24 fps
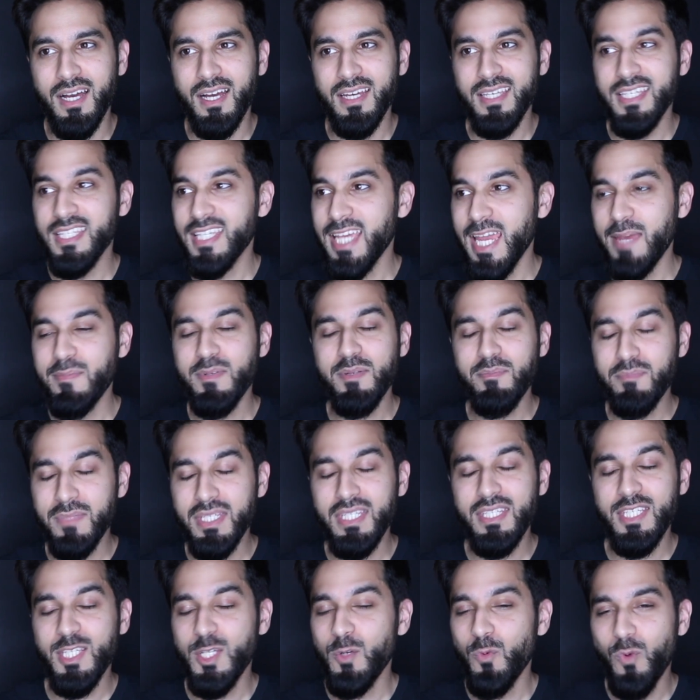Uh, he came to
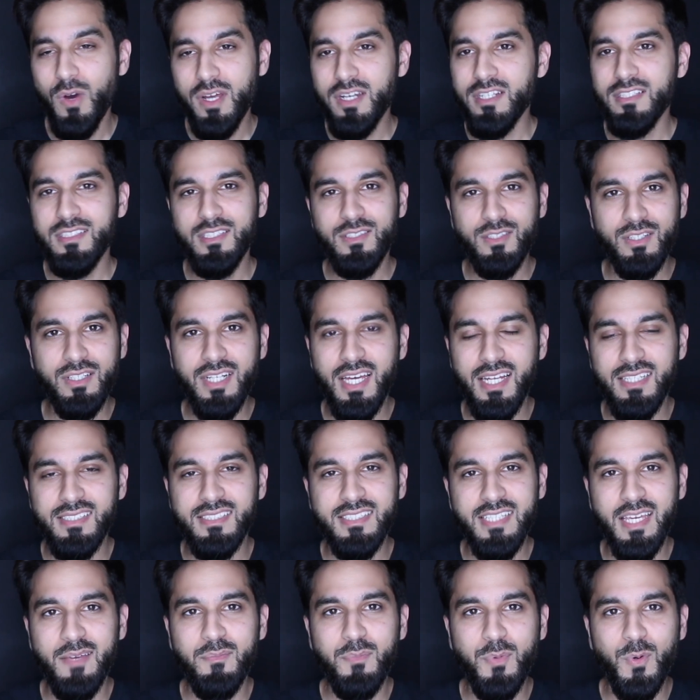me, he wanted to learn how to
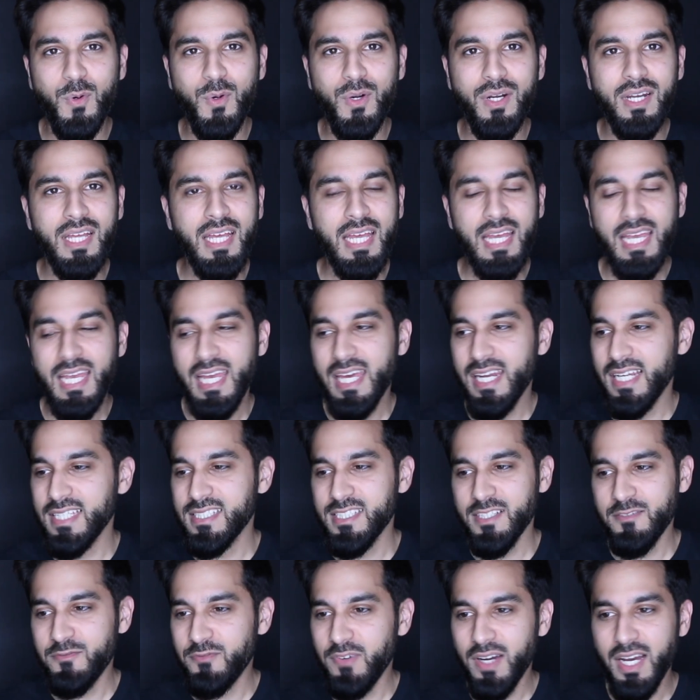skateboard, and I
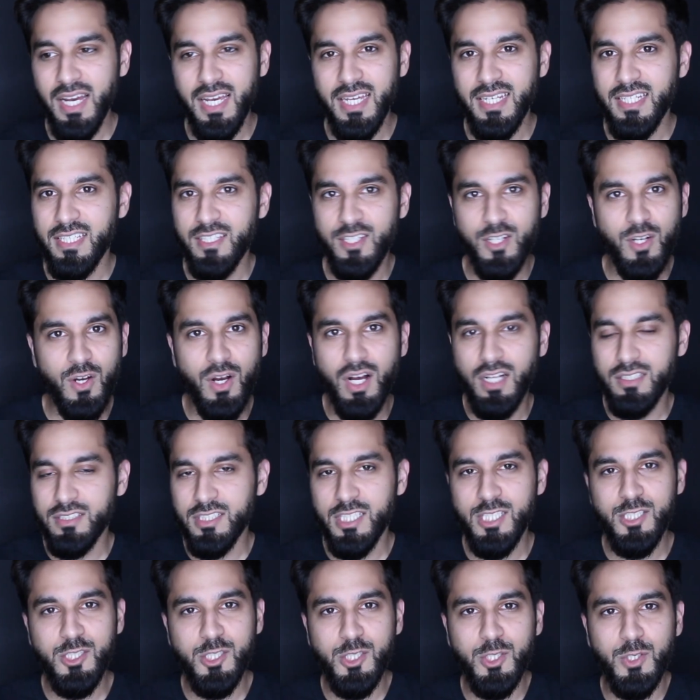said, fine, you know, I'll
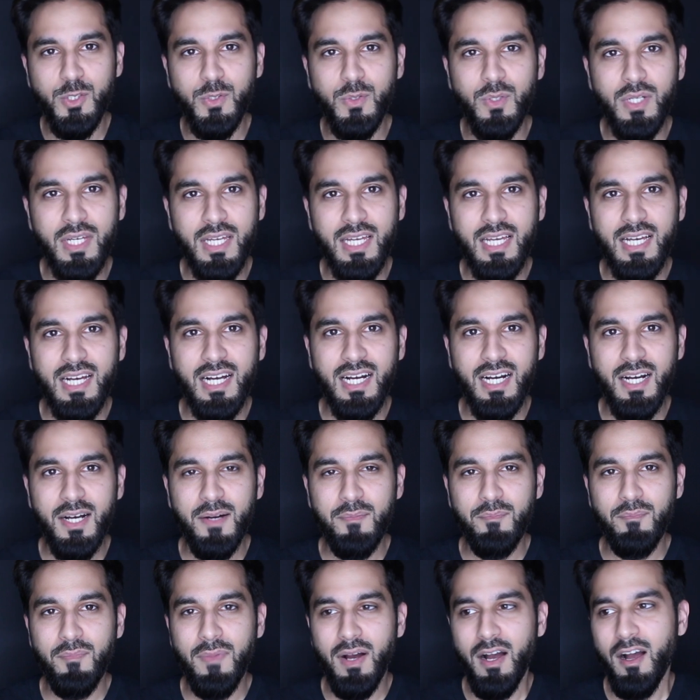teach you.
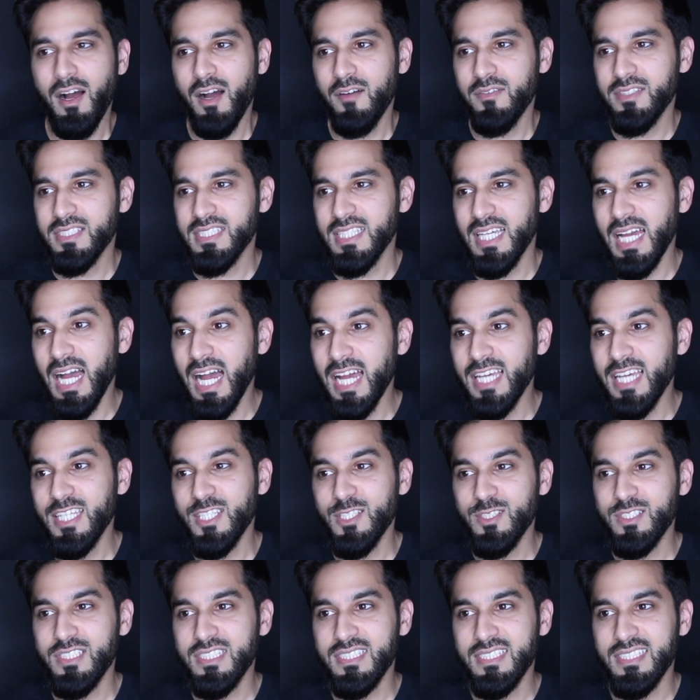Um, obviously, I
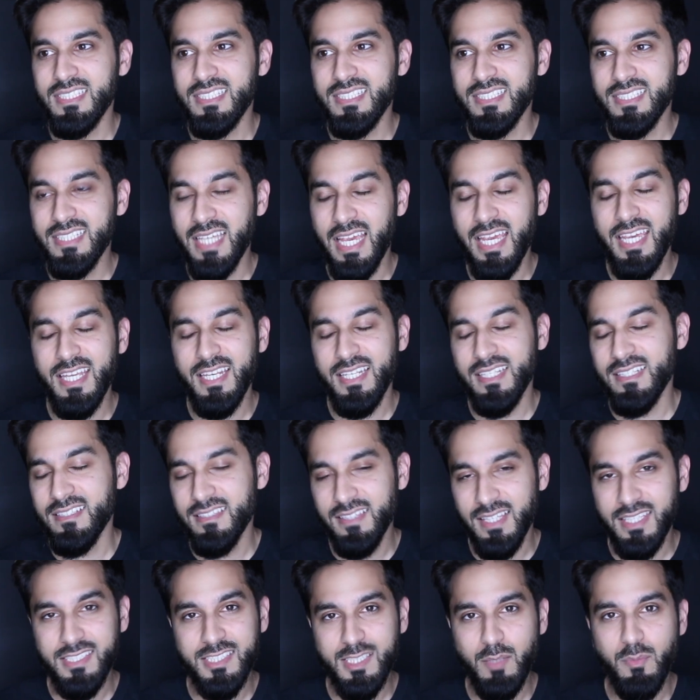used to skate, and
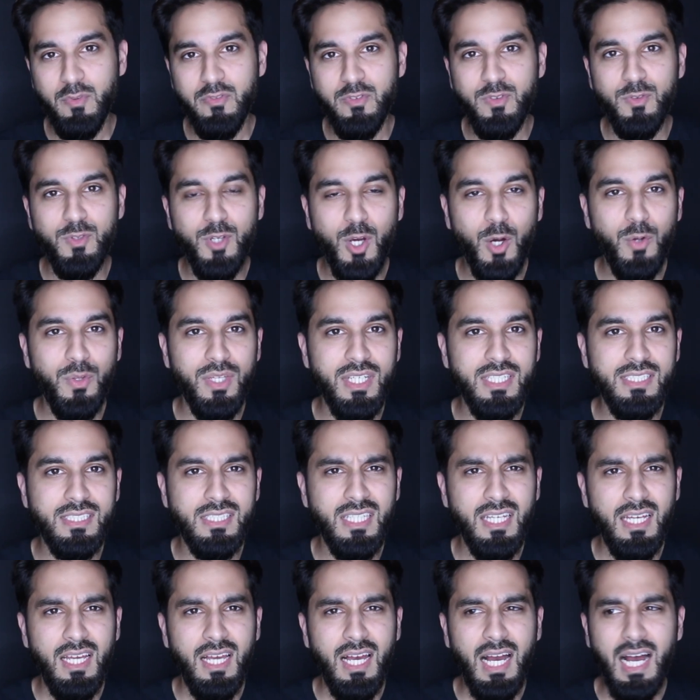like some of you know this,
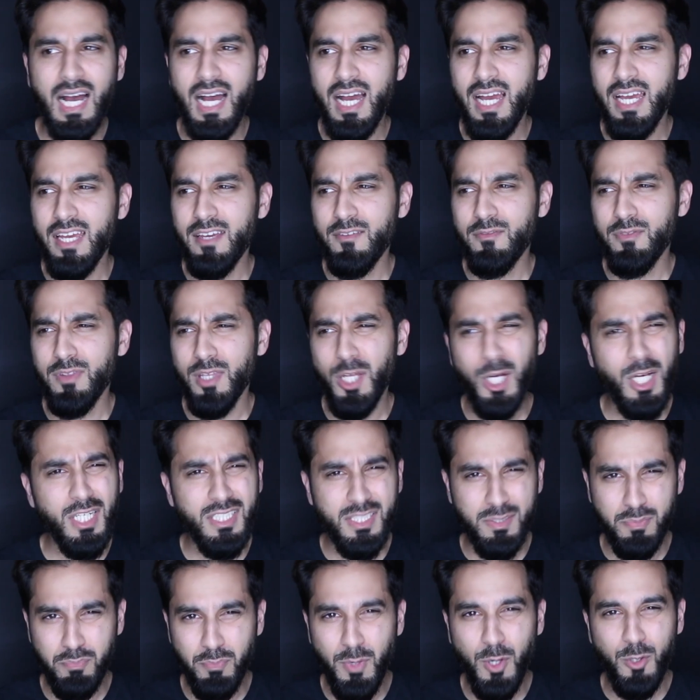I've
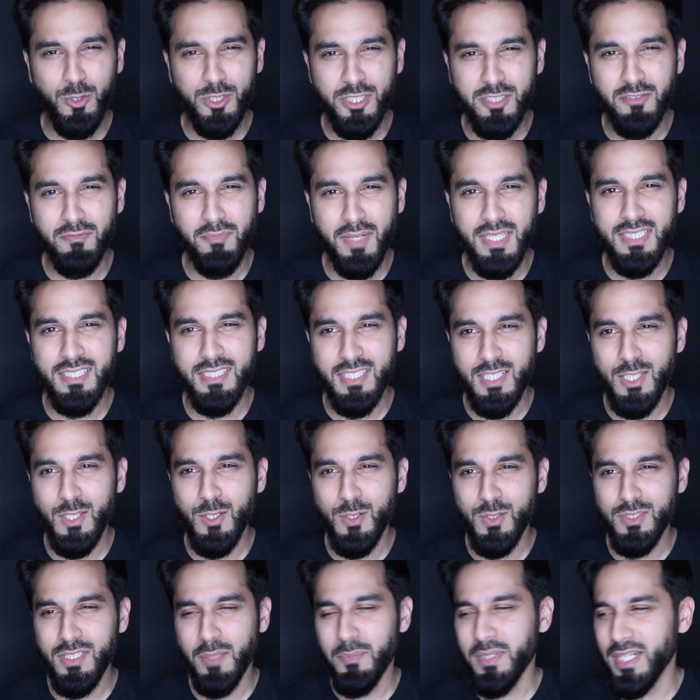lost most of my
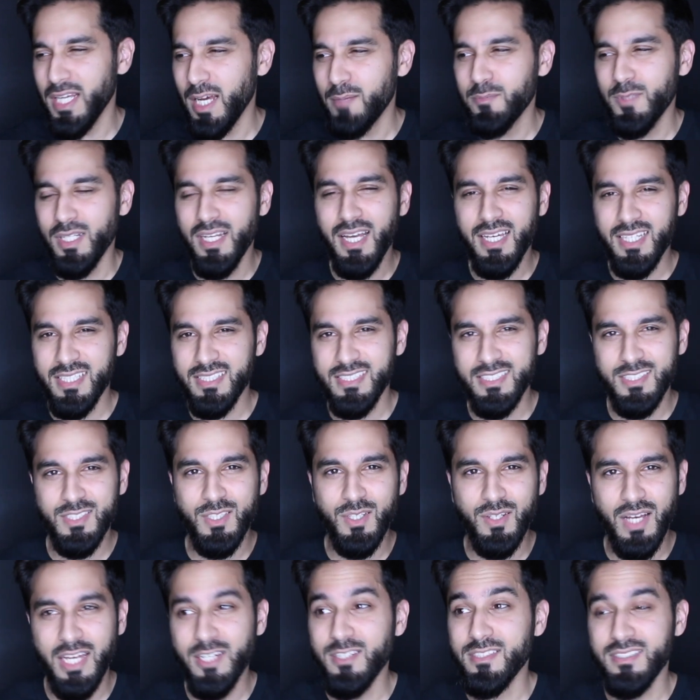skills. I mean, alhamdulillah, I can
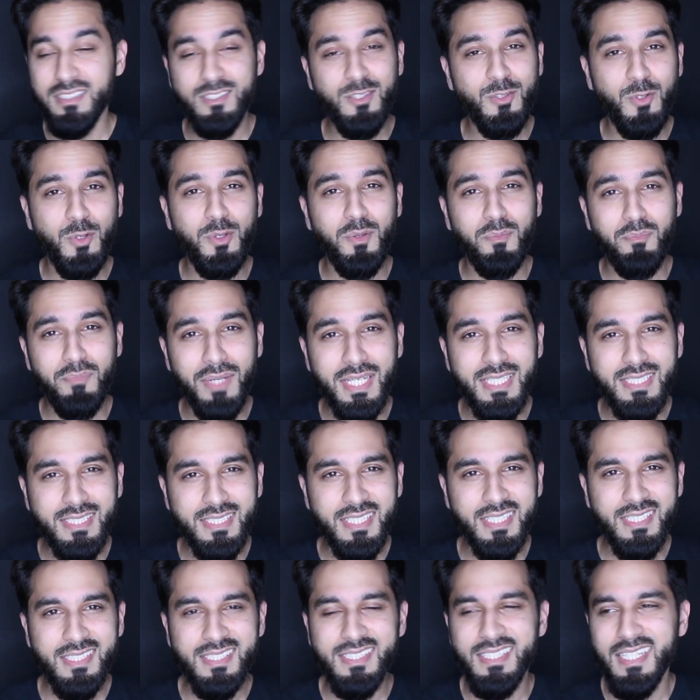still, I still know the
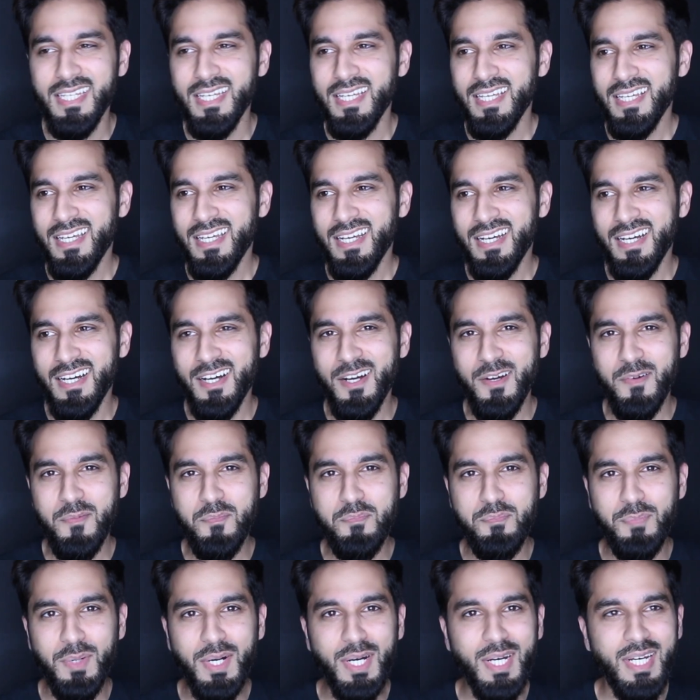basics, uh,
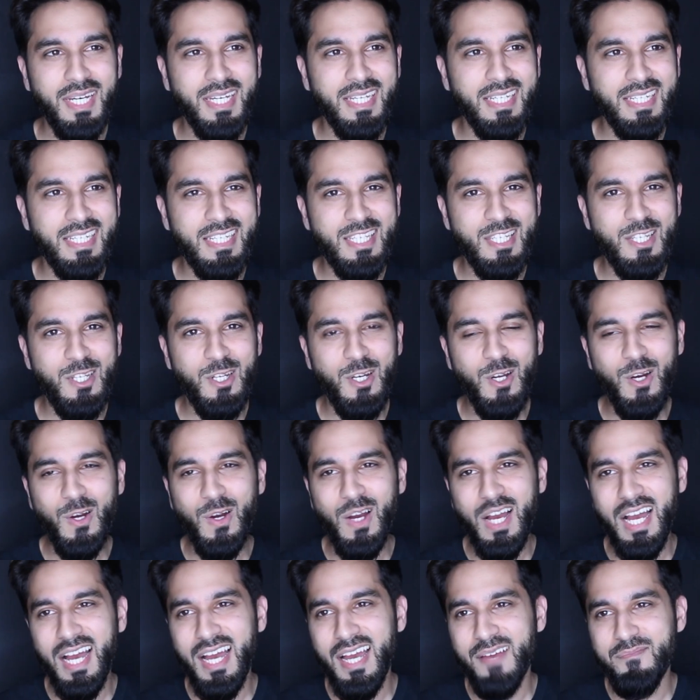but, you
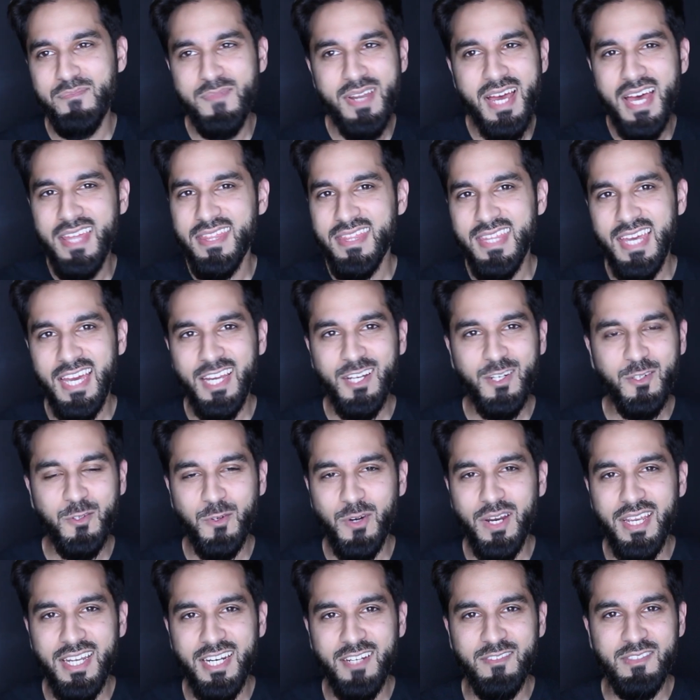know, I'm not that
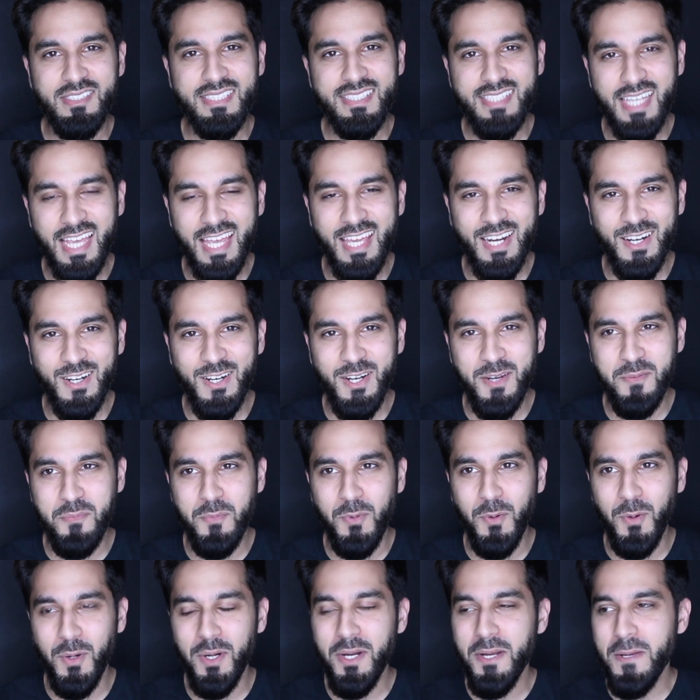great of a skater
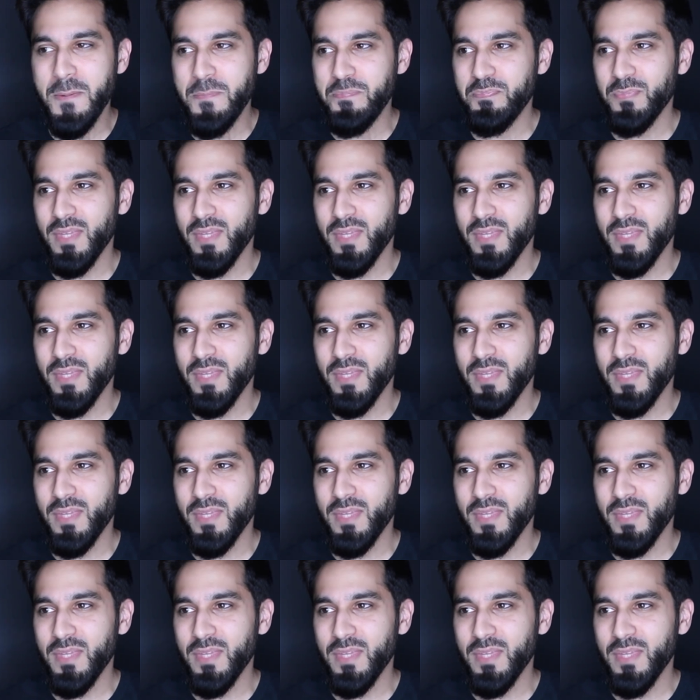anymore.